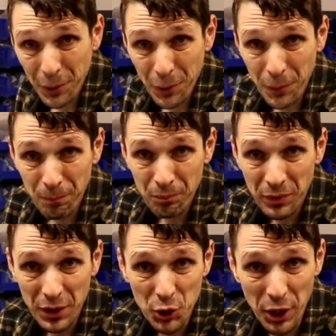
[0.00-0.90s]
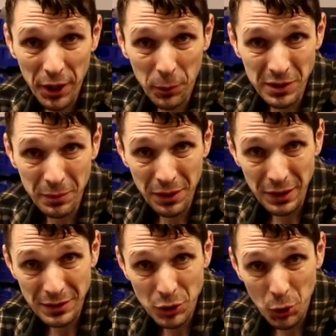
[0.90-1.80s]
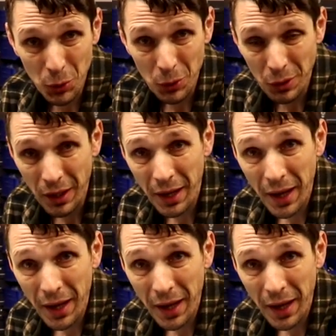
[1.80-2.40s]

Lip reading: who shared with me this tool.